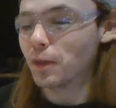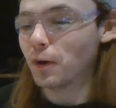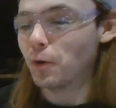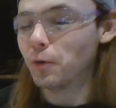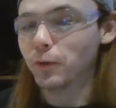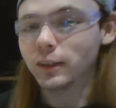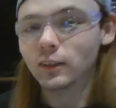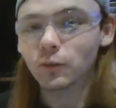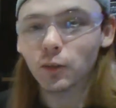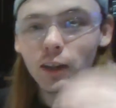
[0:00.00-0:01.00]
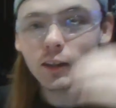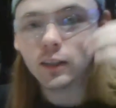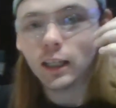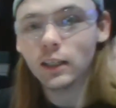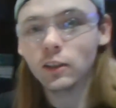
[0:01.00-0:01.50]
the whole reason for this
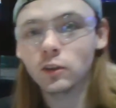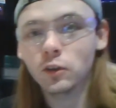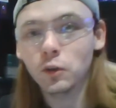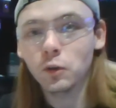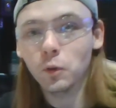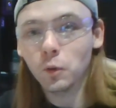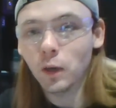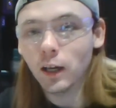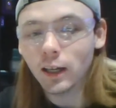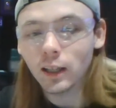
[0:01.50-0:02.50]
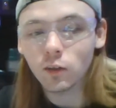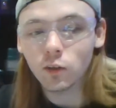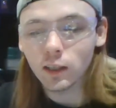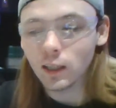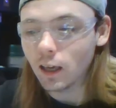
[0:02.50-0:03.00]
is to
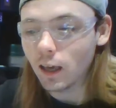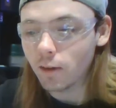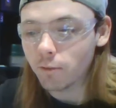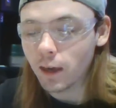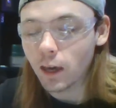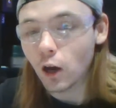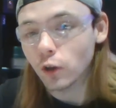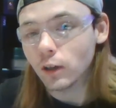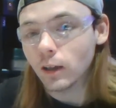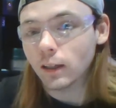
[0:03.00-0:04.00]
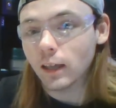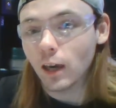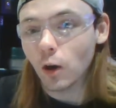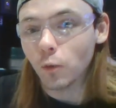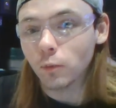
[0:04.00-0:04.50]
see if a
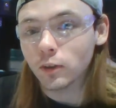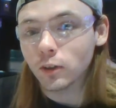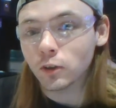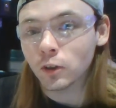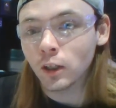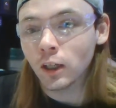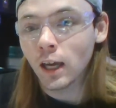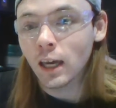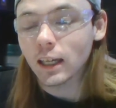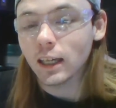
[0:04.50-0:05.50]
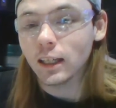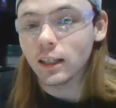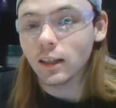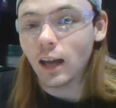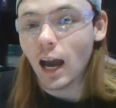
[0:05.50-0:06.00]
100K ohm resistor
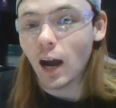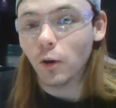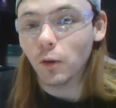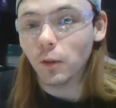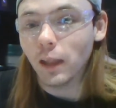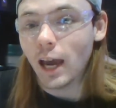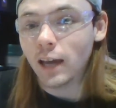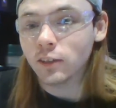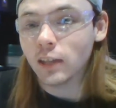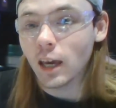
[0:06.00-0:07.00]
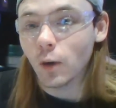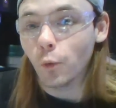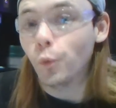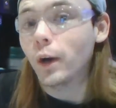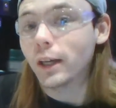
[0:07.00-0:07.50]
can outlast a
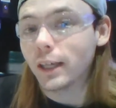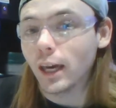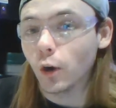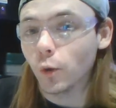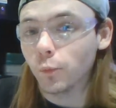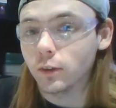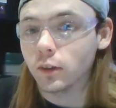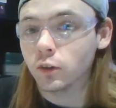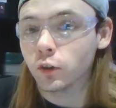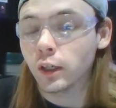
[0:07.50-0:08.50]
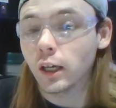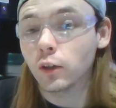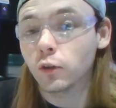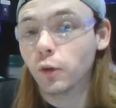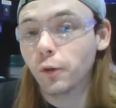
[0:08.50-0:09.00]
1K ohm resistor.
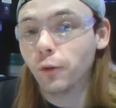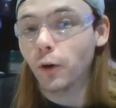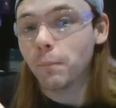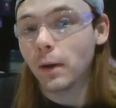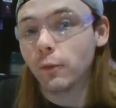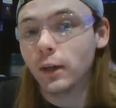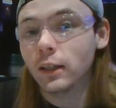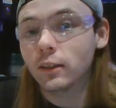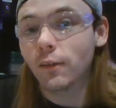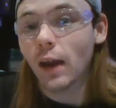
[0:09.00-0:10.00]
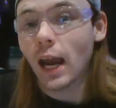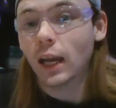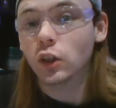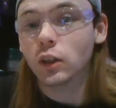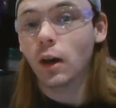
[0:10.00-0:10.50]
And so far, my readings have
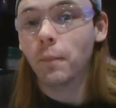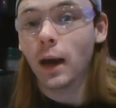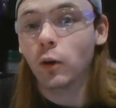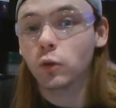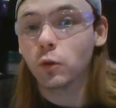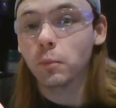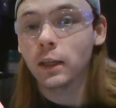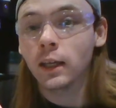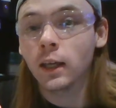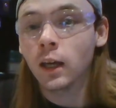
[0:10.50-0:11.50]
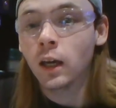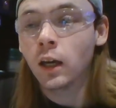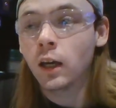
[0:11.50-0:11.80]
actually come out to be,